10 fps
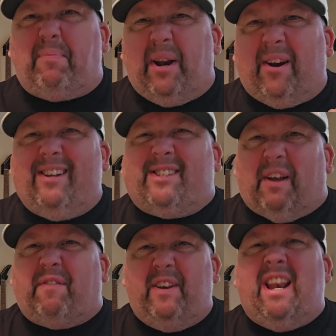Beard is
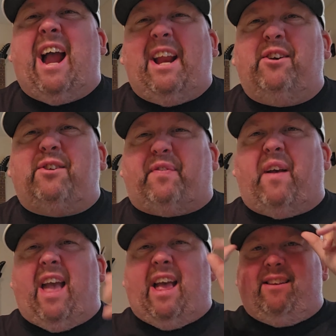a Niners
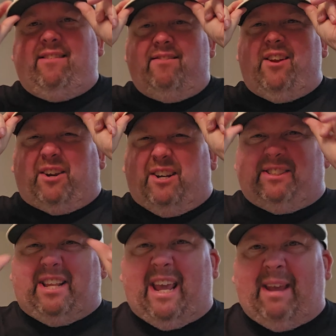fan. They're a good
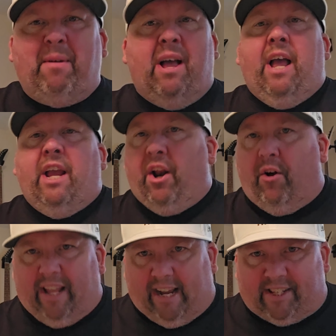team. You know,
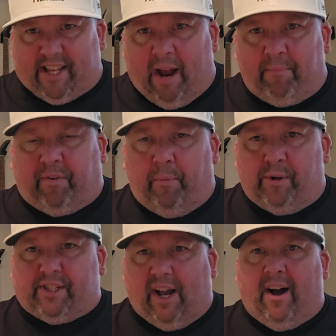like I said, I'm from
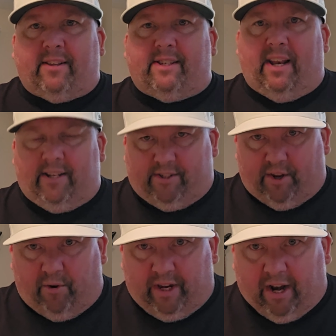Wisconsin,
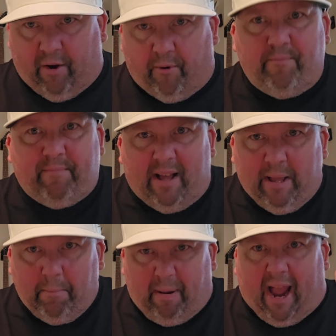so you know,
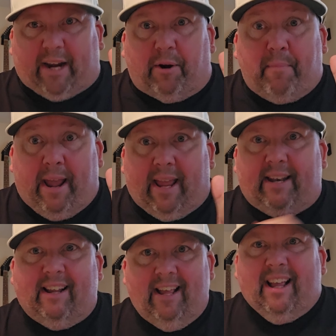Packer man.
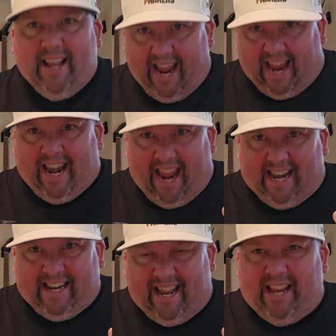And
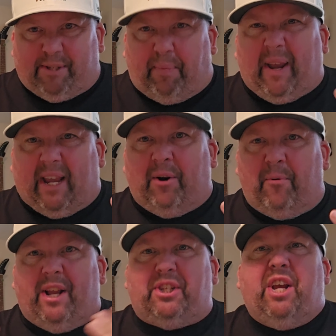and speaking of
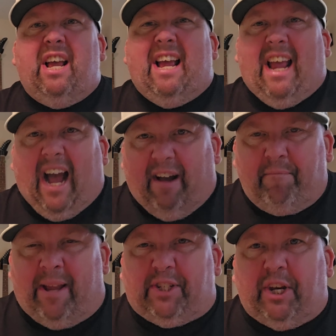which, I've
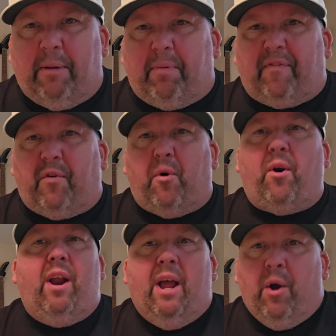mentioned it
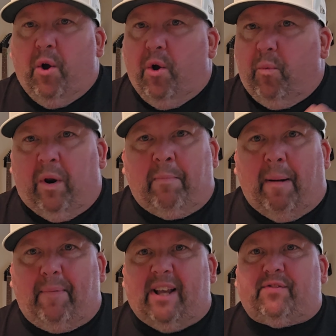before one of my
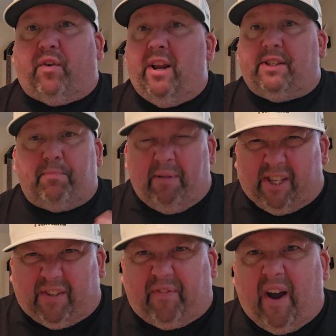best friends,
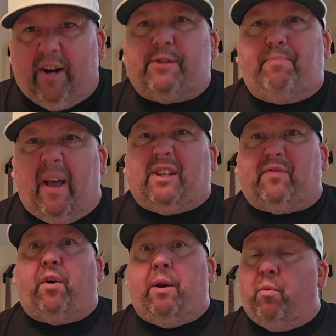Mrs. Fire's best
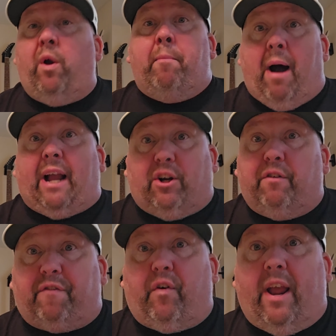friend, one of my
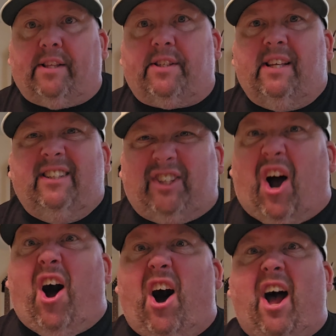good friends,
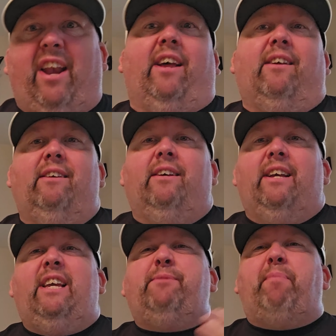Todd.
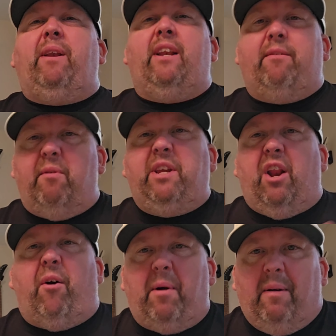He's been, you
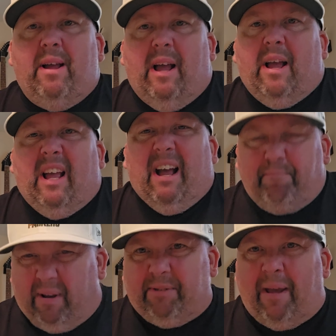know,
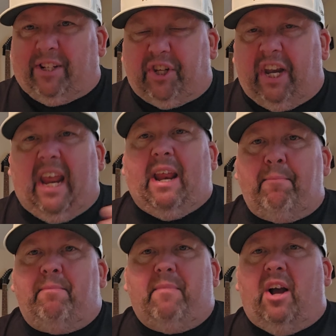been mentioned
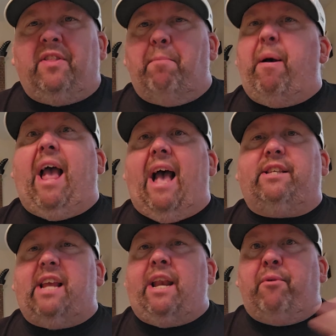him in the
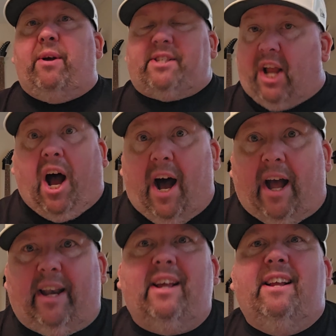past. Anyways,
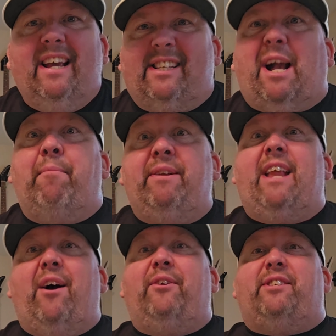Todd is coming
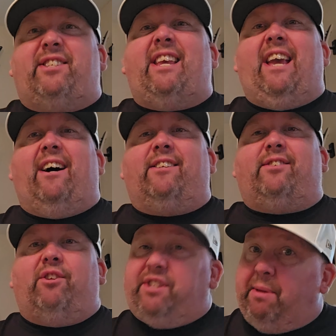down to see
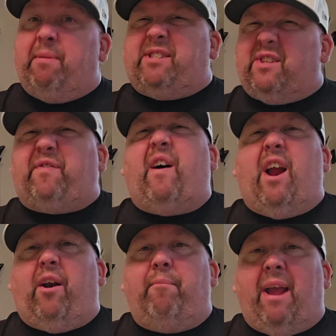us, see Mrs.
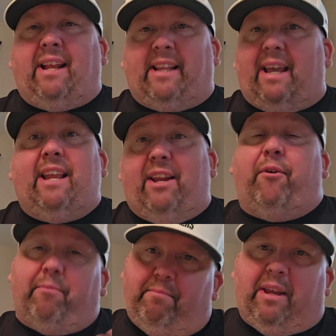Fire mainly, and, you
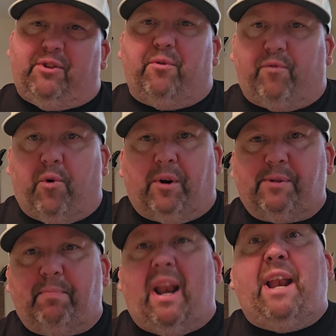know, me too, of course.
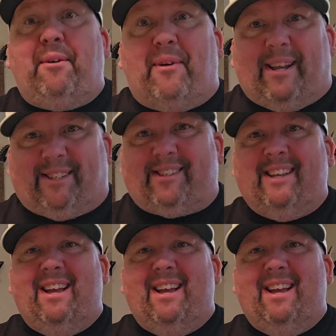But anyways,